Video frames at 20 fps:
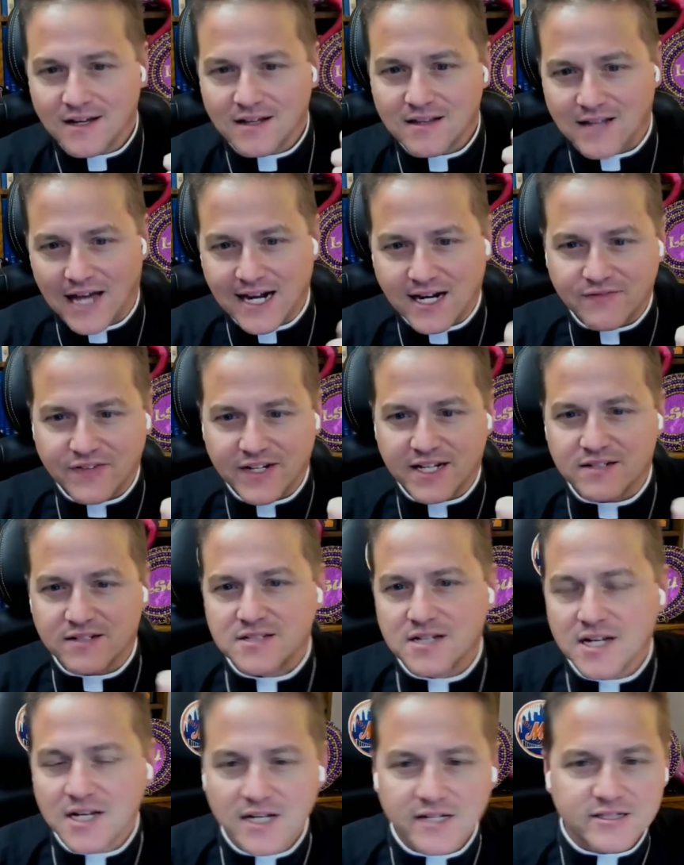like our
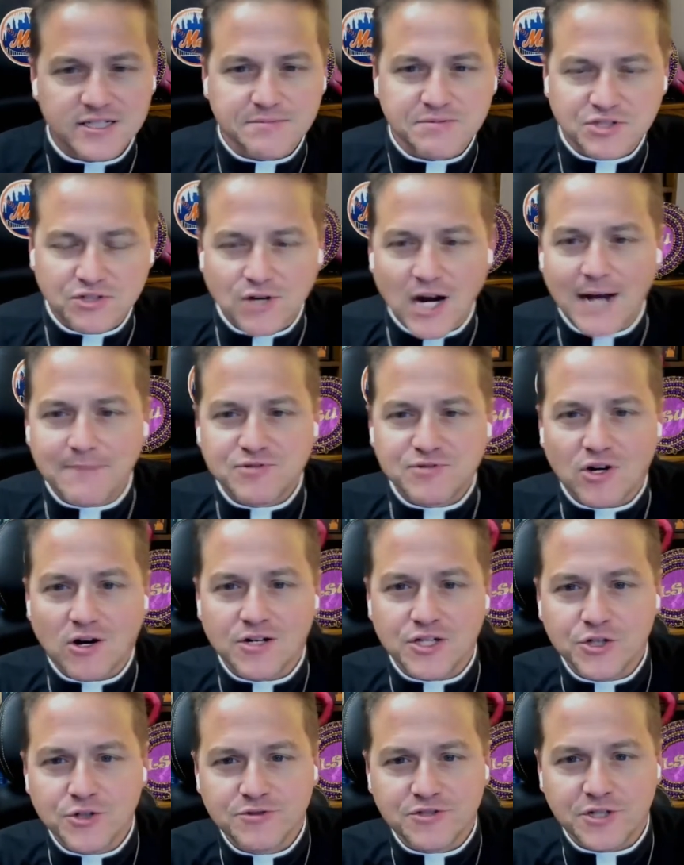videos, subscribe to
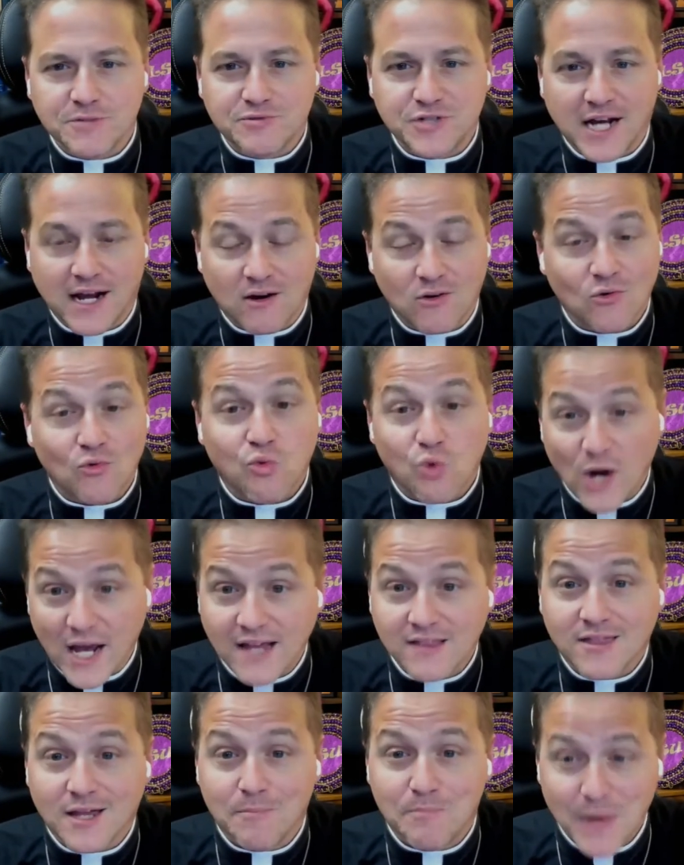our YouTube channel,
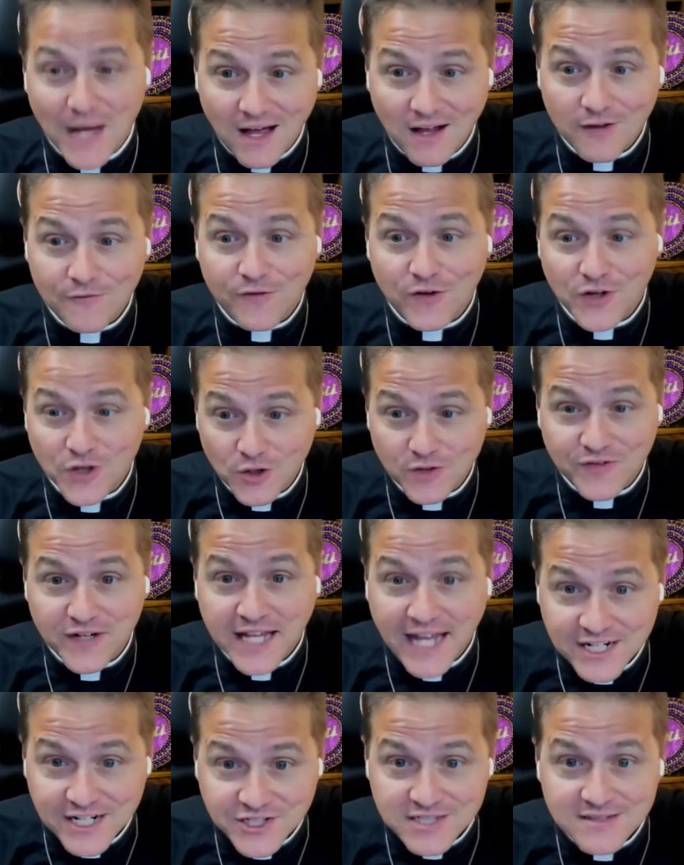ring the bell for
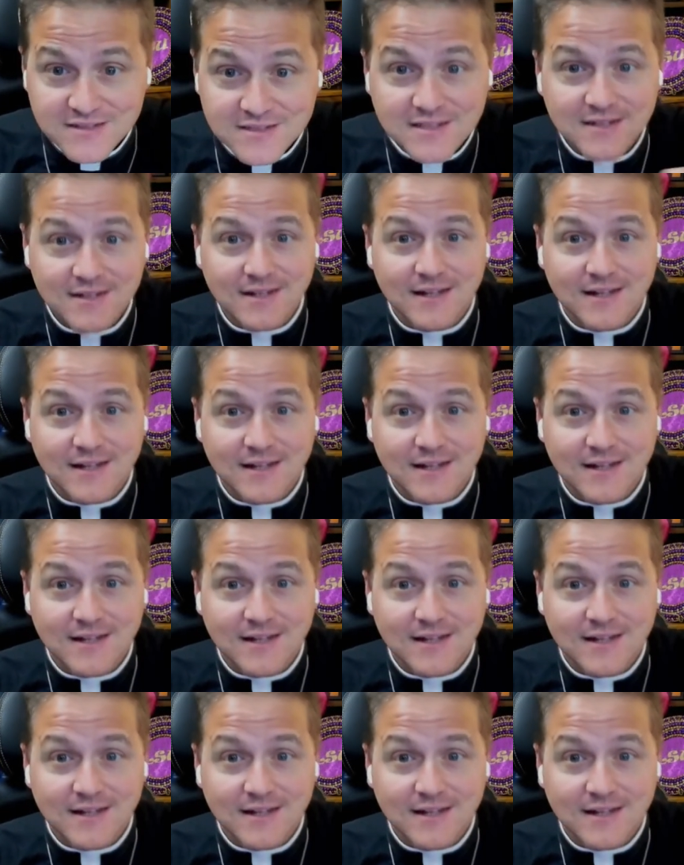notifications,